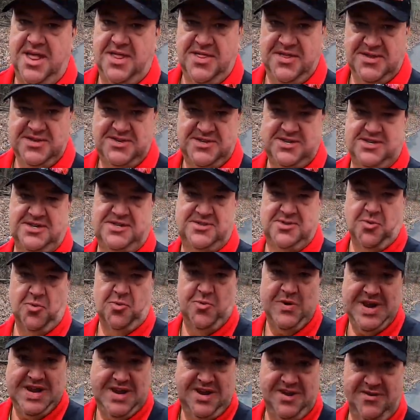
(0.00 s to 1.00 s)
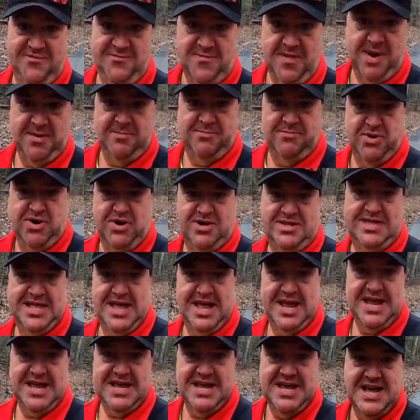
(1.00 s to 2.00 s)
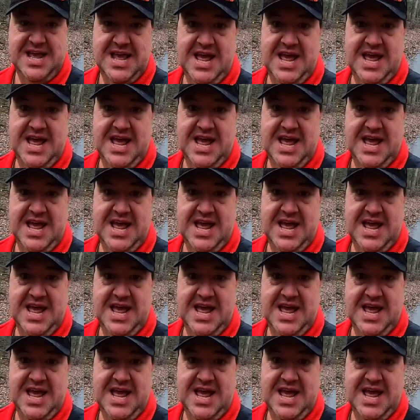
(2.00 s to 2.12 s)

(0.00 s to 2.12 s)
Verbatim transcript: This is the week of my birthday,